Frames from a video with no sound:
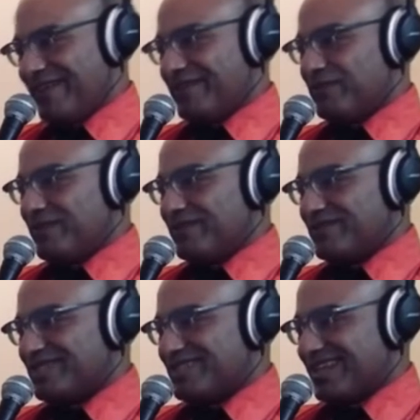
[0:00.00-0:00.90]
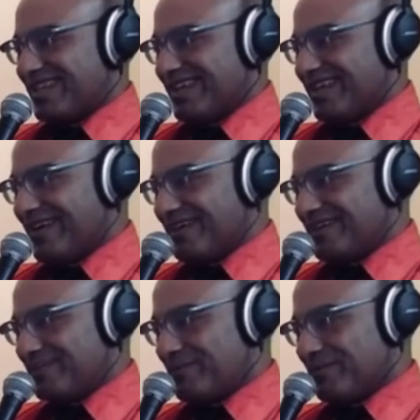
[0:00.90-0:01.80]
and weaved unsteadily on
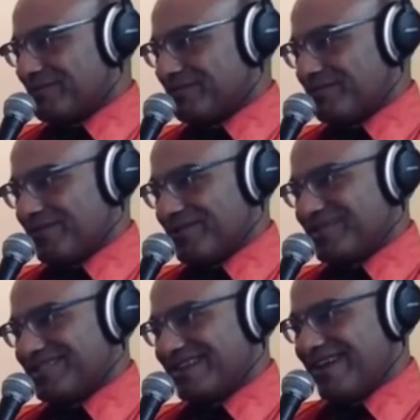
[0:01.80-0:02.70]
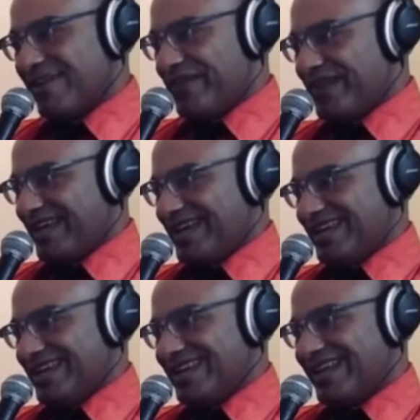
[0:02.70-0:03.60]
its podal supports that it had
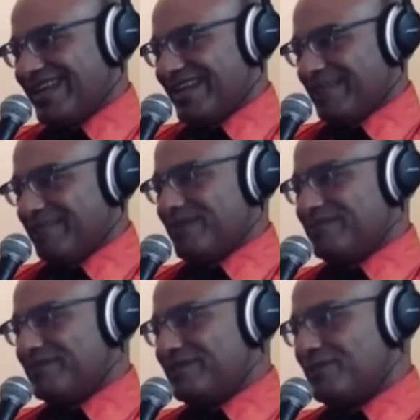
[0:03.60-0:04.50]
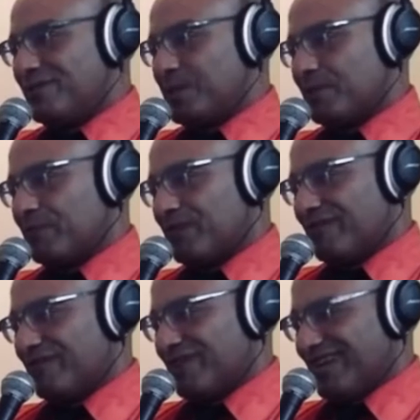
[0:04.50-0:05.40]
imbibed too much of
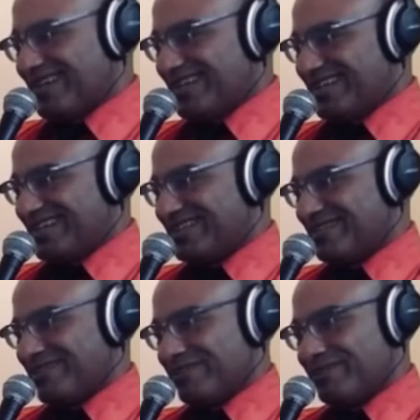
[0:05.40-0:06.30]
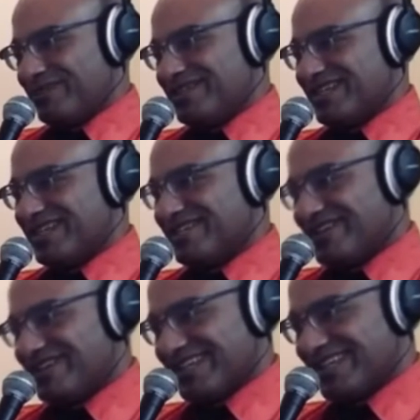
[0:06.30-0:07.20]
whatever it had considered a pleasing
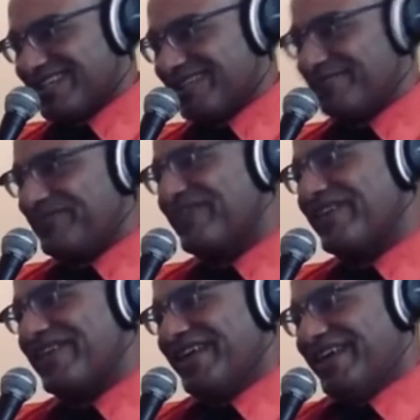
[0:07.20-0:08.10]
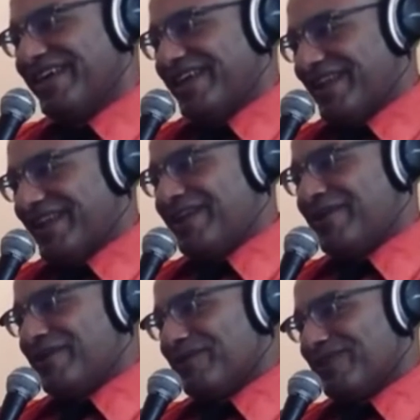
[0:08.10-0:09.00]
intoxicant. Not
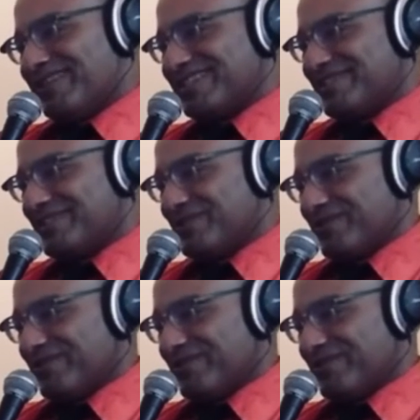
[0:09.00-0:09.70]
knowing what else to do,